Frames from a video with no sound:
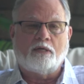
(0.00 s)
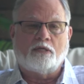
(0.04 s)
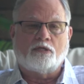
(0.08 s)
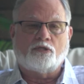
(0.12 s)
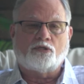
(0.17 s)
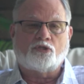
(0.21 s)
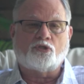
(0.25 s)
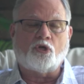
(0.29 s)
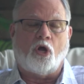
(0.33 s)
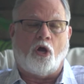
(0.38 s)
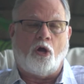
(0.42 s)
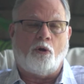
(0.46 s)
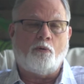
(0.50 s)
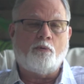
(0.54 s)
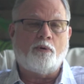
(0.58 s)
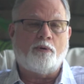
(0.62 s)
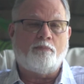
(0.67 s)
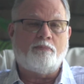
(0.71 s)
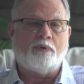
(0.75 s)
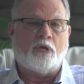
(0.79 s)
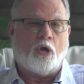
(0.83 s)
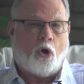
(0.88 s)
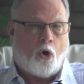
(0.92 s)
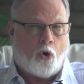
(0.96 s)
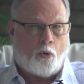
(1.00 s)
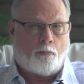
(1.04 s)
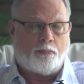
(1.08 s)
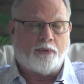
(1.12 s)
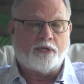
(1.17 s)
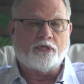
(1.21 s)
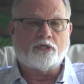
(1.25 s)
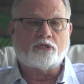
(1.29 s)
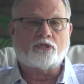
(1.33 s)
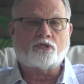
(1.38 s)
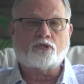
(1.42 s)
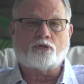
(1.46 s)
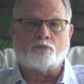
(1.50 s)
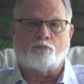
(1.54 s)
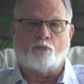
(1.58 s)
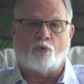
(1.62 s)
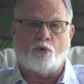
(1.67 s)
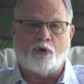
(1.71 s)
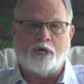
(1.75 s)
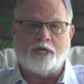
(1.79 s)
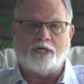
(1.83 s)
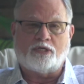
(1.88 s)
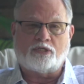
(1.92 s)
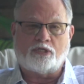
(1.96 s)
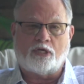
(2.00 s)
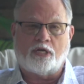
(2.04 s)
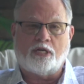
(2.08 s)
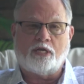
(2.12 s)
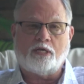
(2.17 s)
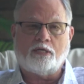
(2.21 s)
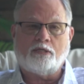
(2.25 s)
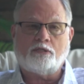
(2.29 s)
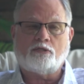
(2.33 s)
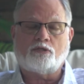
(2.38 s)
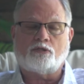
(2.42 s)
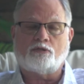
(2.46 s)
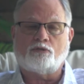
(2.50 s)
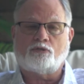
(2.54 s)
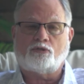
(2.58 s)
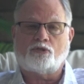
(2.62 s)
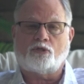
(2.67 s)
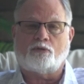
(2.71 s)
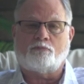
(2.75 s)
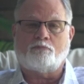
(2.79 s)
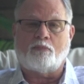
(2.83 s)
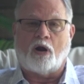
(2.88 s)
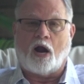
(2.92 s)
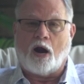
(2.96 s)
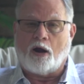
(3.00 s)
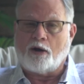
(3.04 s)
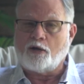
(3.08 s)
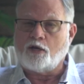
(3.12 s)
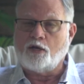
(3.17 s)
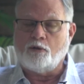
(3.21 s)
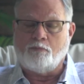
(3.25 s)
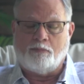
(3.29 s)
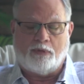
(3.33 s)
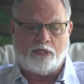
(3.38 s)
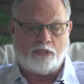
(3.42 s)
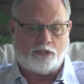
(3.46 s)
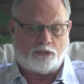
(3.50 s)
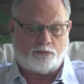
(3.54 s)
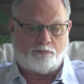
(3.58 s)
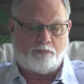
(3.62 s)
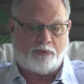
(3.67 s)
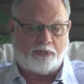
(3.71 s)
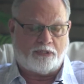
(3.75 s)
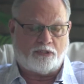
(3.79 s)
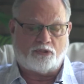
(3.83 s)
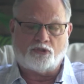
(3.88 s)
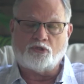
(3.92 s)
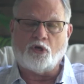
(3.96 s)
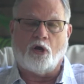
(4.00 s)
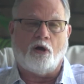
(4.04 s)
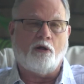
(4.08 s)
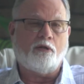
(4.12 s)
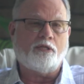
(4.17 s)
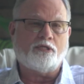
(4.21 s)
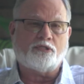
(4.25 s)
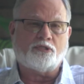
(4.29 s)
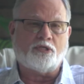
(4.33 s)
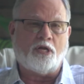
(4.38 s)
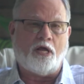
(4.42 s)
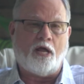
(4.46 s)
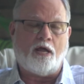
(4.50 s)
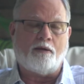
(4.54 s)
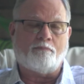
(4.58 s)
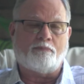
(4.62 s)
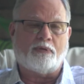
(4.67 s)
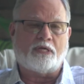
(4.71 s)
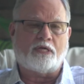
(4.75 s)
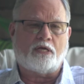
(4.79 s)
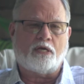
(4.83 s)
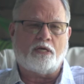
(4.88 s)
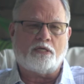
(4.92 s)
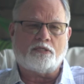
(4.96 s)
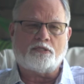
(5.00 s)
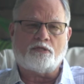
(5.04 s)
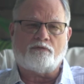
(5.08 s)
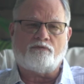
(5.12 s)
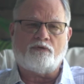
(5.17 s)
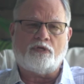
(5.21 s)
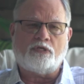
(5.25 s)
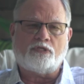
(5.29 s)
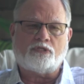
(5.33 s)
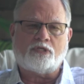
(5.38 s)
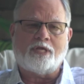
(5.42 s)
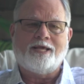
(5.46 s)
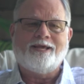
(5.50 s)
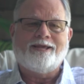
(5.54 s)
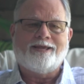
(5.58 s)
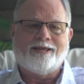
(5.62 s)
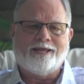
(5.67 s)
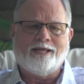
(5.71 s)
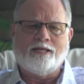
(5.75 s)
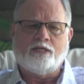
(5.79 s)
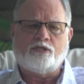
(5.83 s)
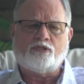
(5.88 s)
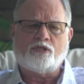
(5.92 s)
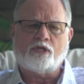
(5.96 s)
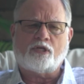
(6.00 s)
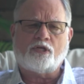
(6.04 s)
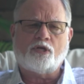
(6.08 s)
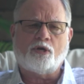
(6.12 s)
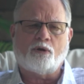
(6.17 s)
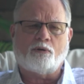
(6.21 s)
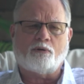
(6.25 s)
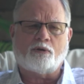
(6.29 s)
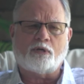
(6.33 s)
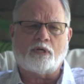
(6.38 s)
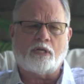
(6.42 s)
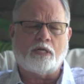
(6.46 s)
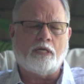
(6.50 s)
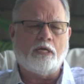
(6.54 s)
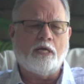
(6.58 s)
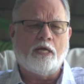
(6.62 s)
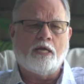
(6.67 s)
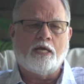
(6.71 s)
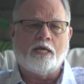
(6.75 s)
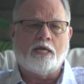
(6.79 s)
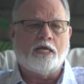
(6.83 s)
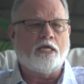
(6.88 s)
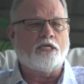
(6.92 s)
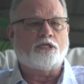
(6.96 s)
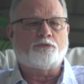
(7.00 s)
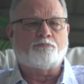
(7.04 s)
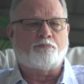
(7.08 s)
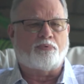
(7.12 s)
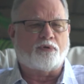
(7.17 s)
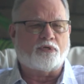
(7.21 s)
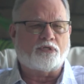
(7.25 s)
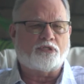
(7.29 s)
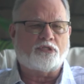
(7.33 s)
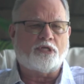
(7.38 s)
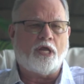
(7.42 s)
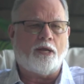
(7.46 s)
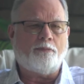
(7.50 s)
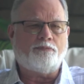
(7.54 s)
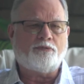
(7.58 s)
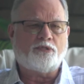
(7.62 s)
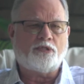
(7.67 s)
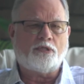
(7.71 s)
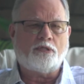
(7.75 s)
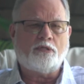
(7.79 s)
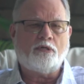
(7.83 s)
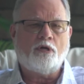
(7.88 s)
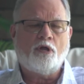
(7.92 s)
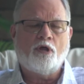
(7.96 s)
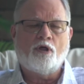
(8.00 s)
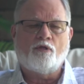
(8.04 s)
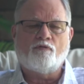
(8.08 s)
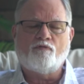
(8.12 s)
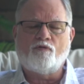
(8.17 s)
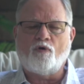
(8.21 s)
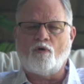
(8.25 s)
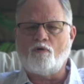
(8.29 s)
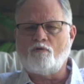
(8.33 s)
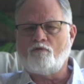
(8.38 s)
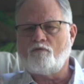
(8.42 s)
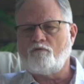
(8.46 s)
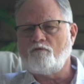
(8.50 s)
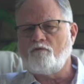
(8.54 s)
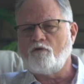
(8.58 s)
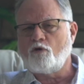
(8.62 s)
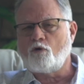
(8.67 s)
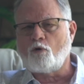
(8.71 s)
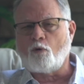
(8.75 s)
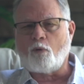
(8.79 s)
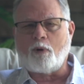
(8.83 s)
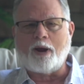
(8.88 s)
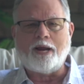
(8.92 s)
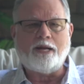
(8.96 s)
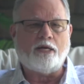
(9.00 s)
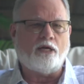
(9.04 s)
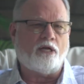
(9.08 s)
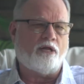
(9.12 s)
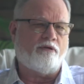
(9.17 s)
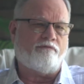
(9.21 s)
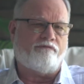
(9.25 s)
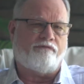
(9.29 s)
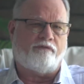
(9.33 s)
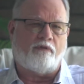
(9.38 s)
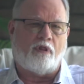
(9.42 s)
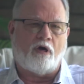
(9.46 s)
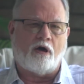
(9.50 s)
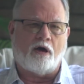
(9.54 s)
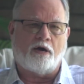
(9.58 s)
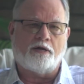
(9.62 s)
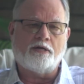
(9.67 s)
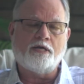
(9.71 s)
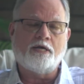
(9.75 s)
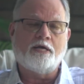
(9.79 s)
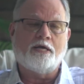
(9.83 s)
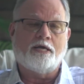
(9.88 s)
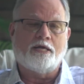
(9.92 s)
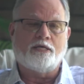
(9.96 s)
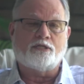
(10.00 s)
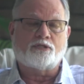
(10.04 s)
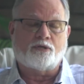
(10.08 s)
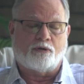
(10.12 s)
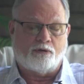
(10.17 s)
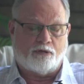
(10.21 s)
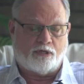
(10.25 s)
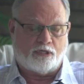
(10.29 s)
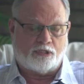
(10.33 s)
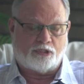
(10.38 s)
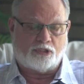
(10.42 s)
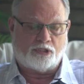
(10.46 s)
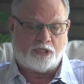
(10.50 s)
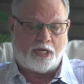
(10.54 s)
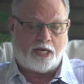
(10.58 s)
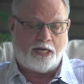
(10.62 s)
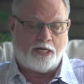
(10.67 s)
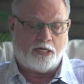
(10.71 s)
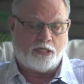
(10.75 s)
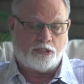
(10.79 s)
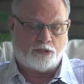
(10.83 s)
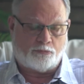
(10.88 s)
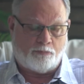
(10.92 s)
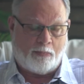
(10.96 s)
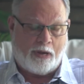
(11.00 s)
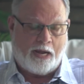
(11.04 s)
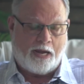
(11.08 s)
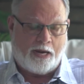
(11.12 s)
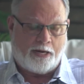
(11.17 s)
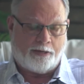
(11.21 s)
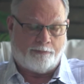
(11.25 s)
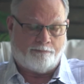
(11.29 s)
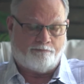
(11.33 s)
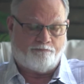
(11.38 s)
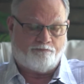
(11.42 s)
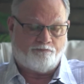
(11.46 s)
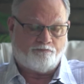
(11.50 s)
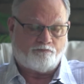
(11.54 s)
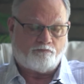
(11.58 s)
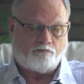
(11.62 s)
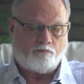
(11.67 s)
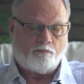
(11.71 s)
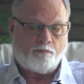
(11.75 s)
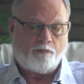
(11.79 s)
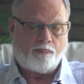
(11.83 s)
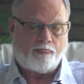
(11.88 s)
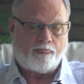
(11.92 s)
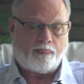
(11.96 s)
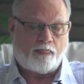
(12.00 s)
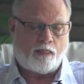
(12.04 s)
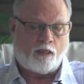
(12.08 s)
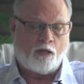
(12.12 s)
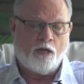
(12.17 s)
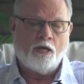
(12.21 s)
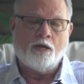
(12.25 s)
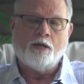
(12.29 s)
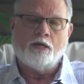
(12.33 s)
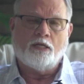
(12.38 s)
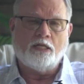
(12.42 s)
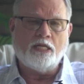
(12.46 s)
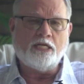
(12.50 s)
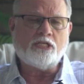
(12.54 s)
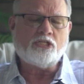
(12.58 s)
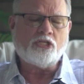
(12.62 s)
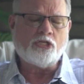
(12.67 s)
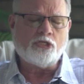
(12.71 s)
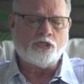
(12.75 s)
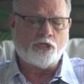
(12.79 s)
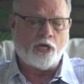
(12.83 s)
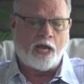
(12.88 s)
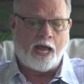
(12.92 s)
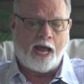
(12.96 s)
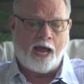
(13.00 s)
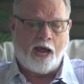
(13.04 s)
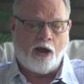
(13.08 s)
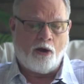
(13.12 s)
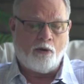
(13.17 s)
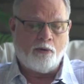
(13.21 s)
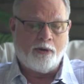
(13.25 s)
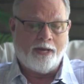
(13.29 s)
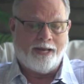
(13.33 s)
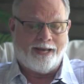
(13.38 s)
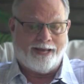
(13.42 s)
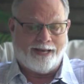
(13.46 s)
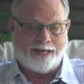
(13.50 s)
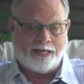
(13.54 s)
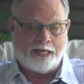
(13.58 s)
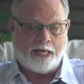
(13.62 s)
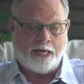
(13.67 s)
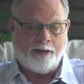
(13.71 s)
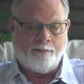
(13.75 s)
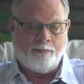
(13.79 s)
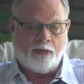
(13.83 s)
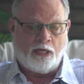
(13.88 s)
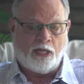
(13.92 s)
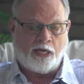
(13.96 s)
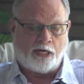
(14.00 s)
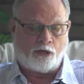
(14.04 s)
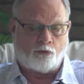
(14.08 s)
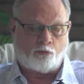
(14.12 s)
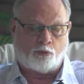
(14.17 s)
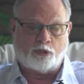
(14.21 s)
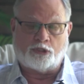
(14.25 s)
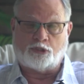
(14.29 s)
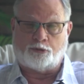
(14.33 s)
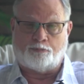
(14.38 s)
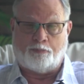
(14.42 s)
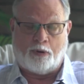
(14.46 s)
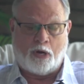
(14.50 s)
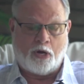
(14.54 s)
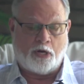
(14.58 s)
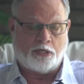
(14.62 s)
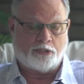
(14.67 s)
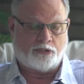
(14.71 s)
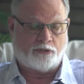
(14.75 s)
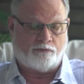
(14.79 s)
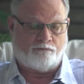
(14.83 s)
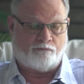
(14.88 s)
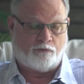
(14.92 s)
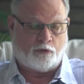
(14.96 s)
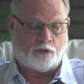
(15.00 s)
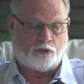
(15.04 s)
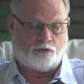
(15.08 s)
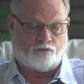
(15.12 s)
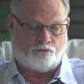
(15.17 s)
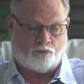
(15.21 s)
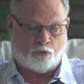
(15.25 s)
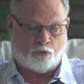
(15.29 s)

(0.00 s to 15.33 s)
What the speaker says: Saul would be open to some reasoning, to some arguments, but Saul is not. Because of his insecurity, his perception, though greatly flawed, is going to stay in his mind. Listen to how Ahimelech responds in verse